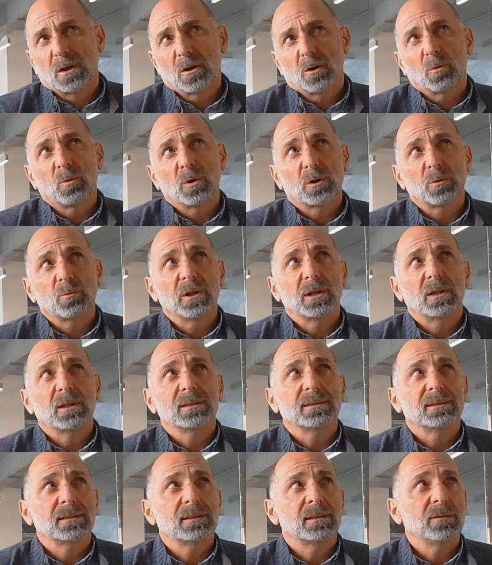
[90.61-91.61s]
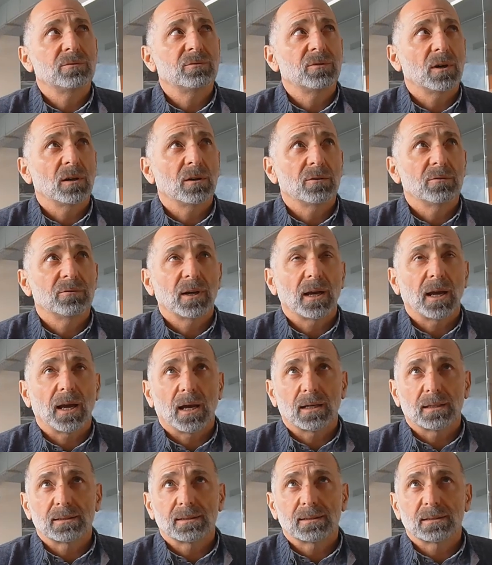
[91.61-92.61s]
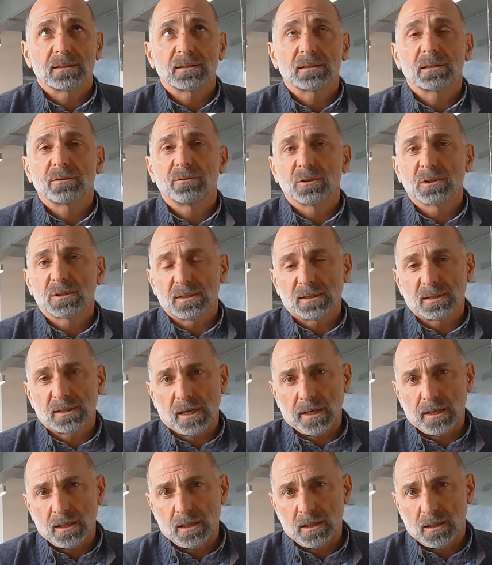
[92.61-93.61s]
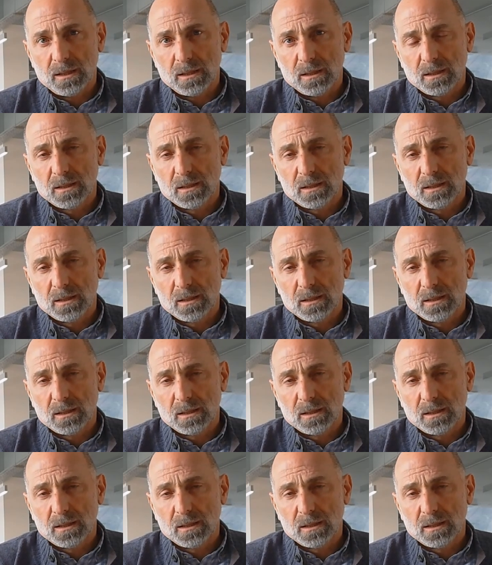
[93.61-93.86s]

what we conceive of as civil society,